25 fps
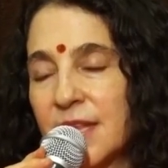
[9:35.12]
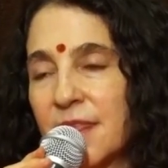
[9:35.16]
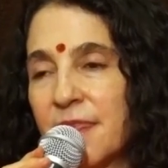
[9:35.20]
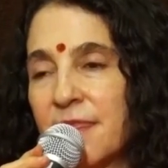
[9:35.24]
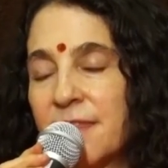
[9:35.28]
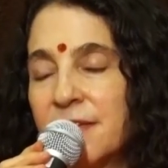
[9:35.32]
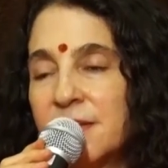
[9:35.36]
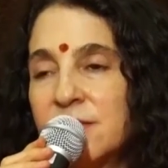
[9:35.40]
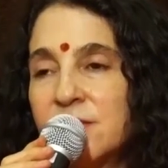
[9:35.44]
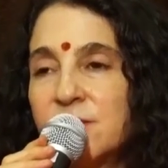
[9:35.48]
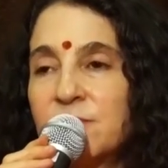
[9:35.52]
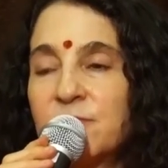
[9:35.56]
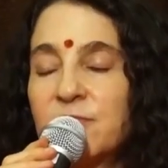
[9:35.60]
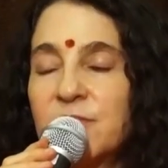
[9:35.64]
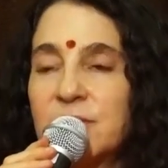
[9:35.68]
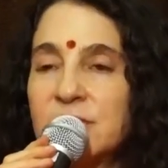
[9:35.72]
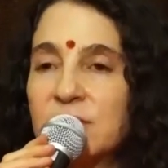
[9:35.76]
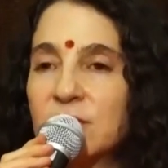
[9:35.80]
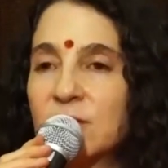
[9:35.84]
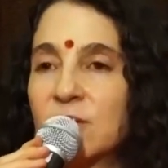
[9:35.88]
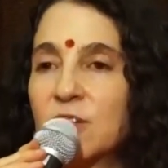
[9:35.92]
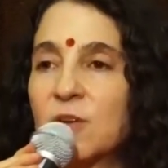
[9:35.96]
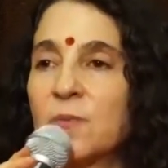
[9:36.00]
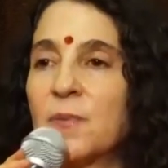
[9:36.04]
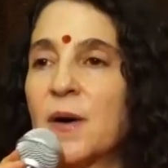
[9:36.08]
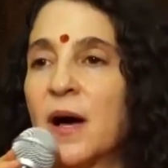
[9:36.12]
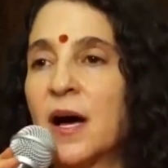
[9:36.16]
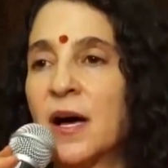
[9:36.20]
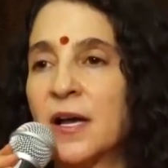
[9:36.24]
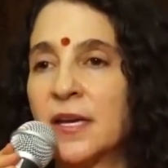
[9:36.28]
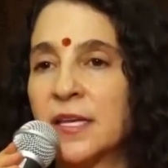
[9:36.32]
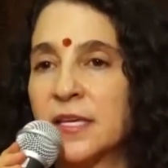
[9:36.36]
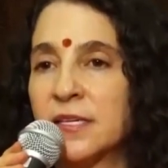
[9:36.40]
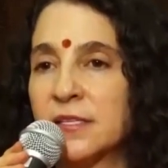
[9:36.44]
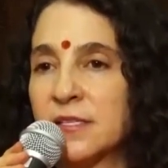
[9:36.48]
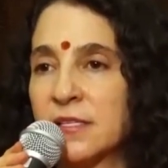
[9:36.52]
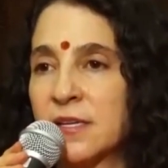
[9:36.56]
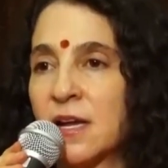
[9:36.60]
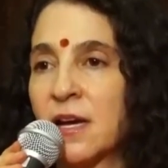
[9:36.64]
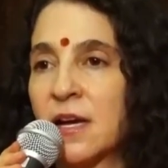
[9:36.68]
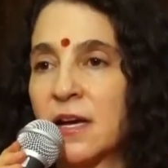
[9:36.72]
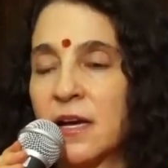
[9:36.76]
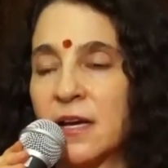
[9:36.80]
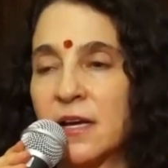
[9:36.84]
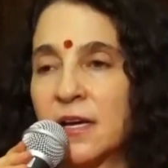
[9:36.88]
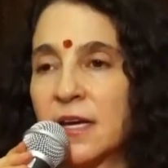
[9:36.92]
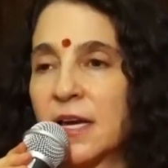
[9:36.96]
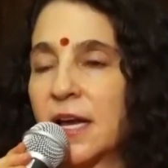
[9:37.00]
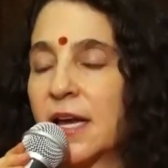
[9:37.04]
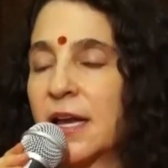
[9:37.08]
This physical body is not
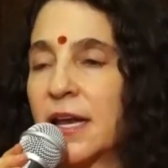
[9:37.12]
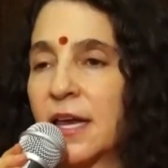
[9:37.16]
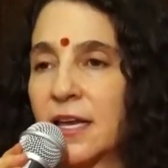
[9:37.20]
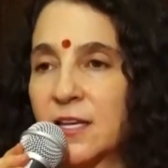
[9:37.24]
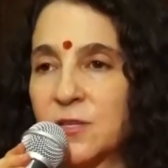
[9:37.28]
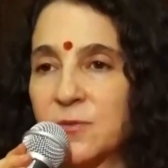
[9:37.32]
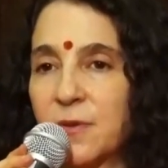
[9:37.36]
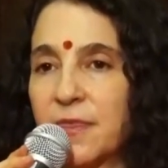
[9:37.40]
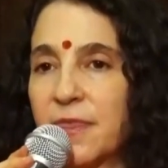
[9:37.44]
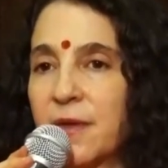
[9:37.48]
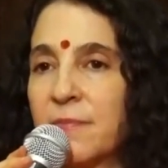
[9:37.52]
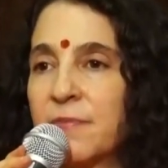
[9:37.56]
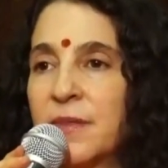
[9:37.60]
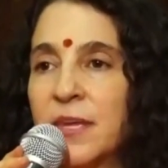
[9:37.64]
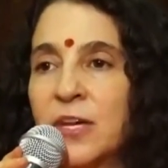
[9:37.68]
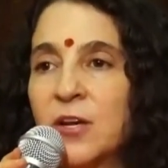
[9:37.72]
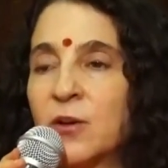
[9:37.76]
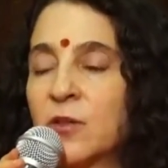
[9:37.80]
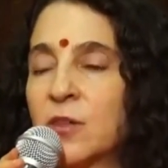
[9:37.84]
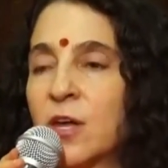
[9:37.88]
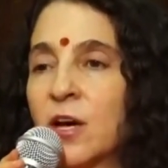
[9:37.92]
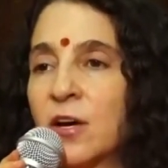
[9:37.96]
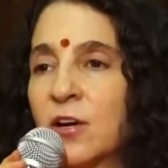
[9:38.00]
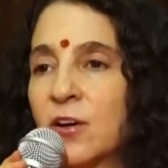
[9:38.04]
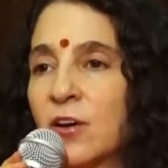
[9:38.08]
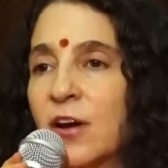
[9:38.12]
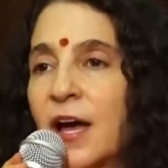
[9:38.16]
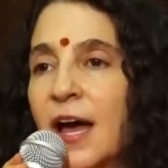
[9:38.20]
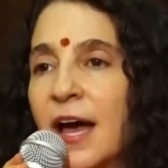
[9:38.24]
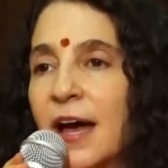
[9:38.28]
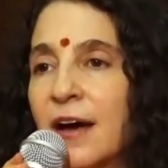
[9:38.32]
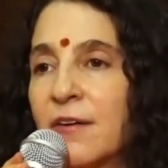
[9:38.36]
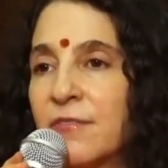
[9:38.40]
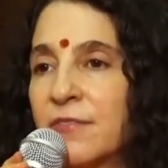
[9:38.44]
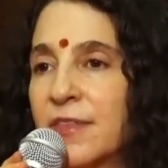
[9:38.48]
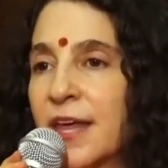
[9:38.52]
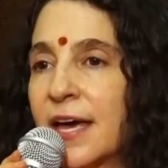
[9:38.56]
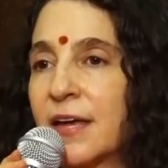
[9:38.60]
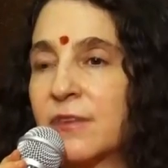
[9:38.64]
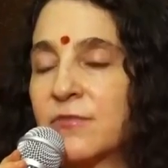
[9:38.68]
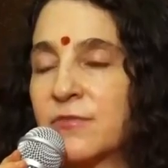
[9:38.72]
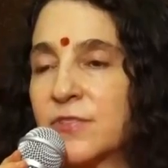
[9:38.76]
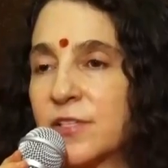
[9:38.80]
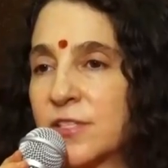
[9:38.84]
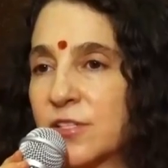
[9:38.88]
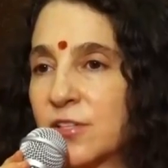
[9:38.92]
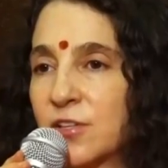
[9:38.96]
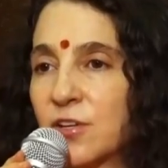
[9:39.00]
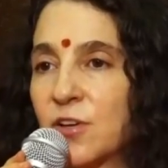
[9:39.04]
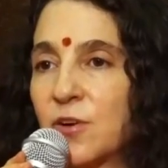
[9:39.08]
going to connect with them. They no longer have that
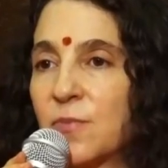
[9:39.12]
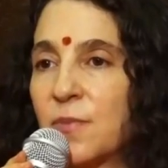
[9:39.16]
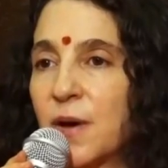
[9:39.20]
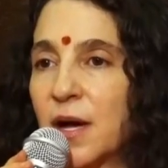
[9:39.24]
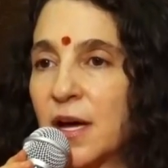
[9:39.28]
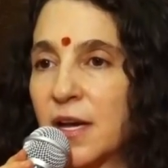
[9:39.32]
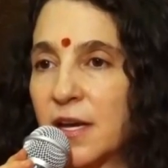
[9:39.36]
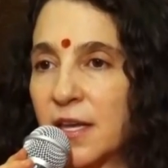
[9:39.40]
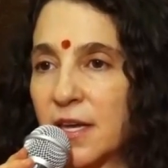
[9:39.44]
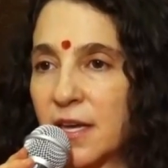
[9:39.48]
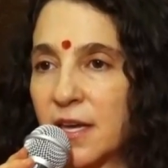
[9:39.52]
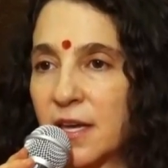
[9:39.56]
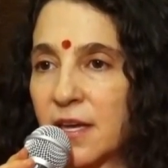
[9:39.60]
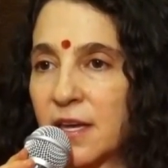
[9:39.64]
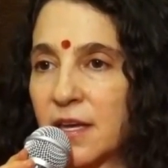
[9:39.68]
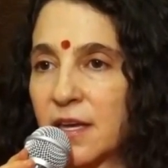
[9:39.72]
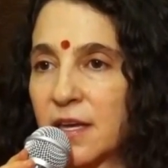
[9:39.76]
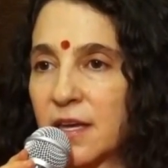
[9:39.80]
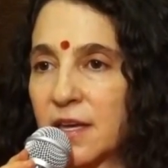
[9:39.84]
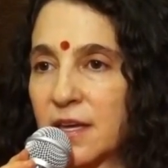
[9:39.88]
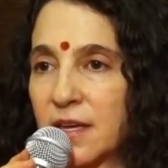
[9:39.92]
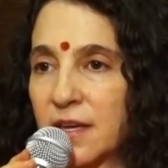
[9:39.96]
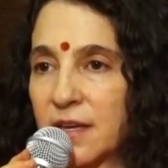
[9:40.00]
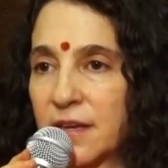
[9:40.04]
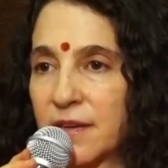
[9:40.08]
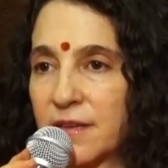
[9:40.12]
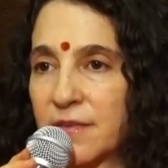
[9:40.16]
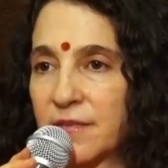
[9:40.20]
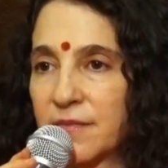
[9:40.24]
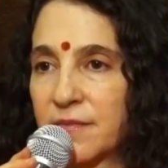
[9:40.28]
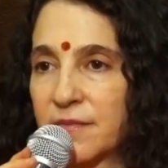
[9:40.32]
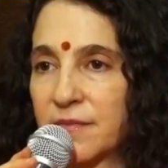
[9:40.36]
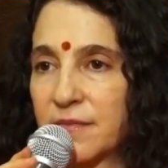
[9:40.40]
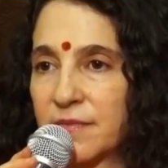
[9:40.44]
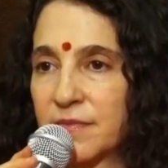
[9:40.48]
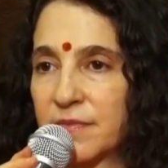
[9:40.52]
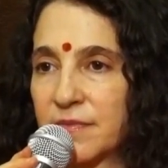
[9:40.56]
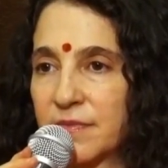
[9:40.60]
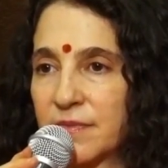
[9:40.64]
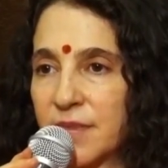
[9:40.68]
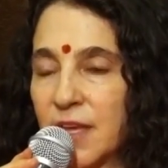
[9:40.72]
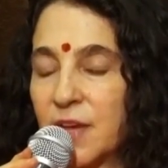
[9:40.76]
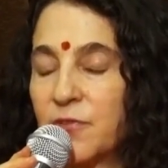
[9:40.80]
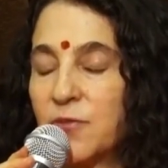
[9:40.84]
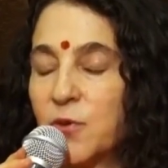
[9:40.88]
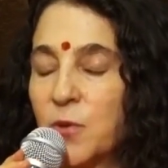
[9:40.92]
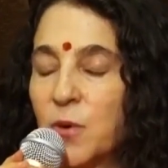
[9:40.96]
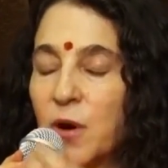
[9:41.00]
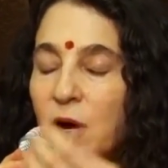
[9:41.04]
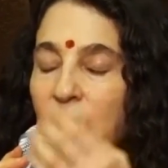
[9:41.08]
physical body.
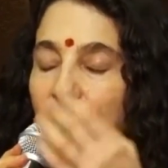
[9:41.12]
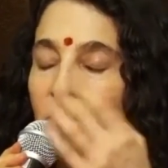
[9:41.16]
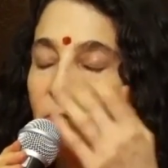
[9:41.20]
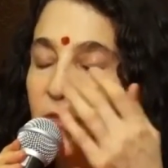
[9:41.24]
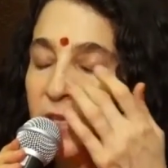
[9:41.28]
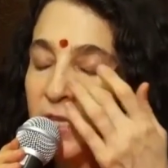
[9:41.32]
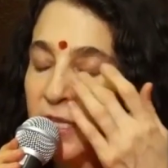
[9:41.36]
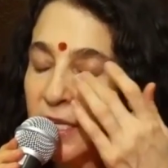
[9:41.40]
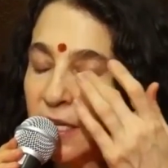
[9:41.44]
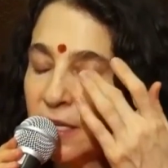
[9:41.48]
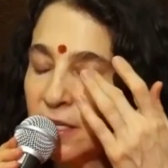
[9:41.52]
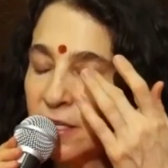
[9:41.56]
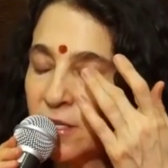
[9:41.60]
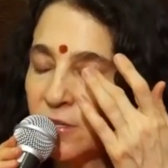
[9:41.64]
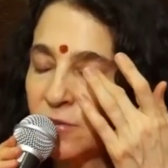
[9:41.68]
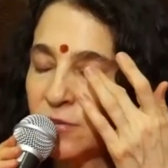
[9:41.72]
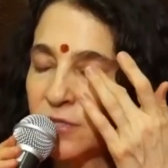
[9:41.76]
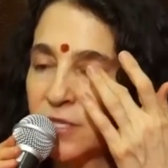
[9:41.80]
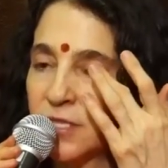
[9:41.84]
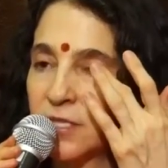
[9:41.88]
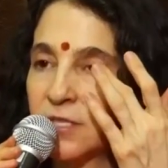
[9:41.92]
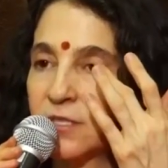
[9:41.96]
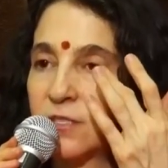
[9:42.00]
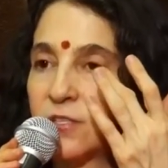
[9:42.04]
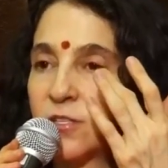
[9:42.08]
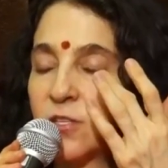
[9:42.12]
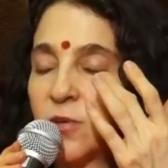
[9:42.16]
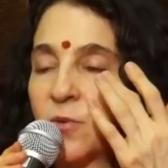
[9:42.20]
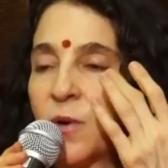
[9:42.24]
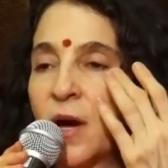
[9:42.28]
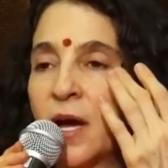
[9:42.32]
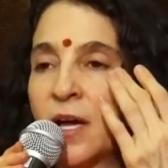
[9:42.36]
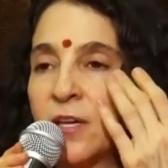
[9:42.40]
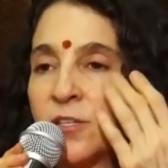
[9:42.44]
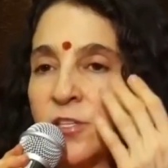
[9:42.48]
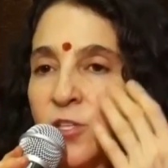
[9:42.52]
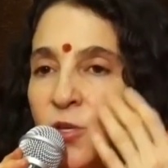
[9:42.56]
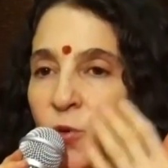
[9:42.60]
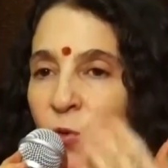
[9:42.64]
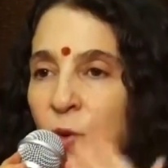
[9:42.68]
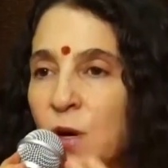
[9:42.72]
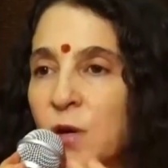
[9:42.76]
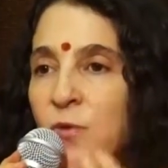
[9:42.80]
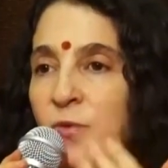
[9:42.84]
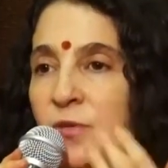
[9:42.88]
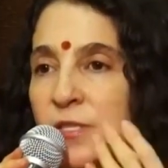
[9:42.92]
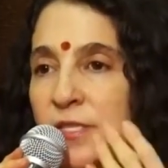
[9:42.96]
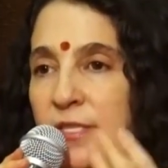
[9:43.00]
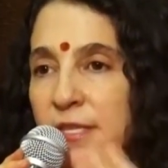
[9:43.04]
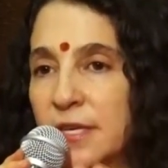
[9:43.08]
If you only can use these two eyes, you
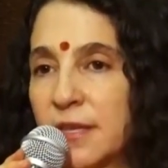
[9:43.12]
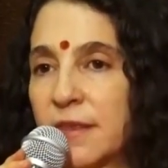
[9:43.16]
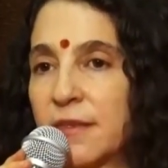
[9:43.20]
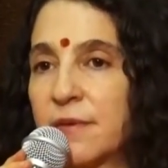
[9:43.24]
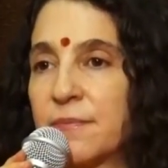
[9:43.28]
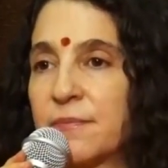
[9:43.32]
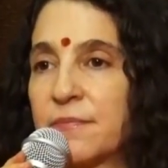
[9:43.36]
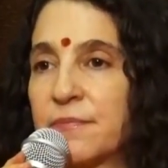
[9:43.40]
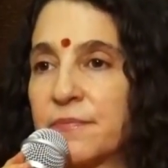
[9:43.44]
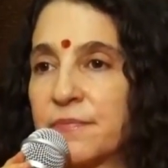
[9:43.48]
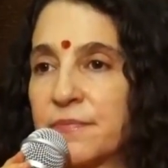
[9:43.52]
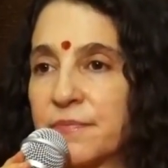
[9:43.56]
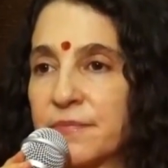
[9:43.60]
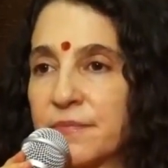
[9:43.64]
won't see them.